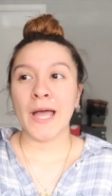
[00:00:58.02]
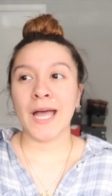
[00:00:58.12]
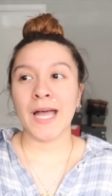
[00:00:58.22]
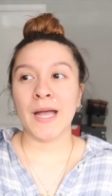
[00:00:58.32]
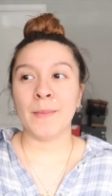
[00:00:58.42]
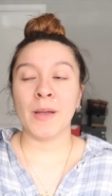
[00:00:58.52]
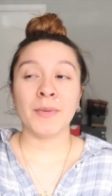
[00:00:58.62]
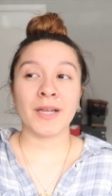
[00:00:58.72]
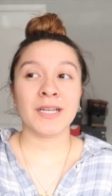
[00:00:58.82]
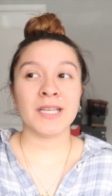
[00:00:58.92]
Um, I'm
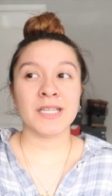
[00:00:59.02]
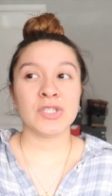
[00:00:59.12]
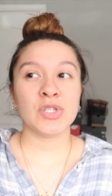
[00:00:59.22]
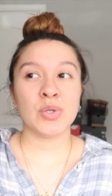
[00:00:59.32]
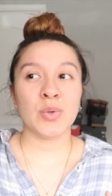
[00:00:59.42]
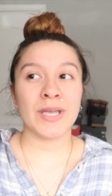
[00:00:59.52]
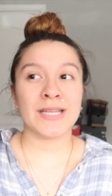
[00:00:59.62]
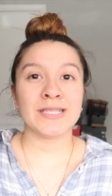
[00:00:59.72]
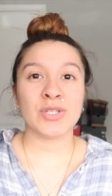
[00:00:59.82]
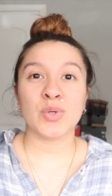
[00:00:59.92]
not going to get too
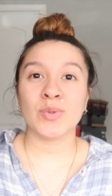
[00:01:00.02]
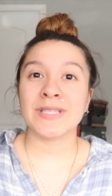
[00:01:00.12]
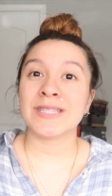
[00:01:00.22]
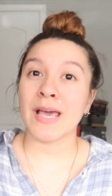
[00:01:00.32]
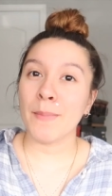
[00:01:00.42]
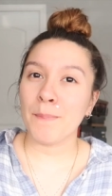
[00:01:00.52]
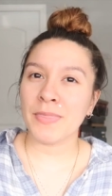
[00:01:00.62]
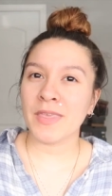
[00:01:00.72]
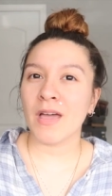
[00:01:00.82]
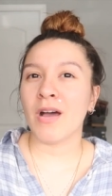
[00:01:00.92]
into
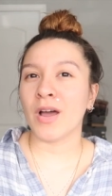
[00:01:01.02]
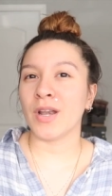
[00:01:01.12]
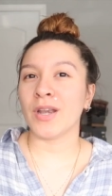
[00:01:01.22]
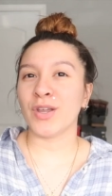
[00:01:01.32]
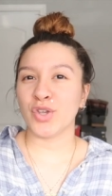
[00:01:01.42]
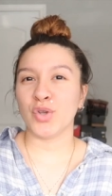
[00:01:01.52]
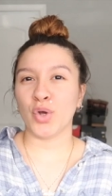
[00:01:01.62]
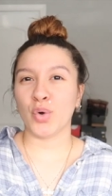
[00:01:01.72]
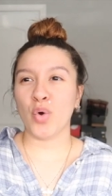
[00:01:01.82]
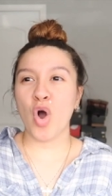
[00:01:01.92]
depth on, you
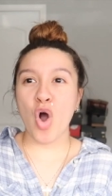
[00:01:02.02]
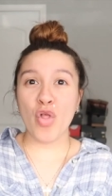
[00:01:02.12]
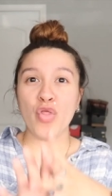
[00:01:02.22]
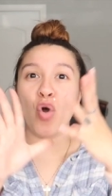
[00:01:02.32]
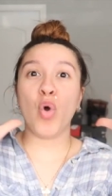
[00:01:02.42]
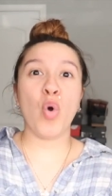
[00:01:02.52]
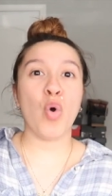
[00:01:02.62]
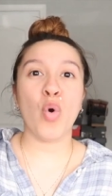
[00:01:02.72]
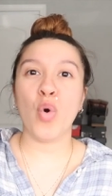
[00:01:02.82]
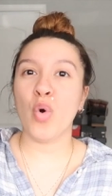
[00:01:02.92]
know, the
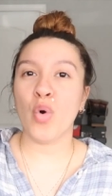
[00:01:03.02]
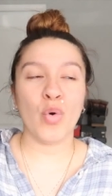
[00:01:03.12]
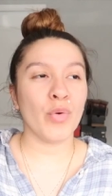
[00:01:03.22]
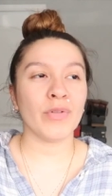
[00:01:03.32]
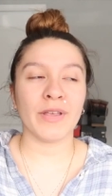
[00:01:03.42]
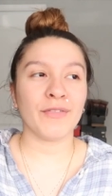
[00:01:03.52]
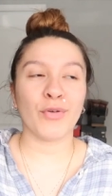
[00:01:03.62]
whole like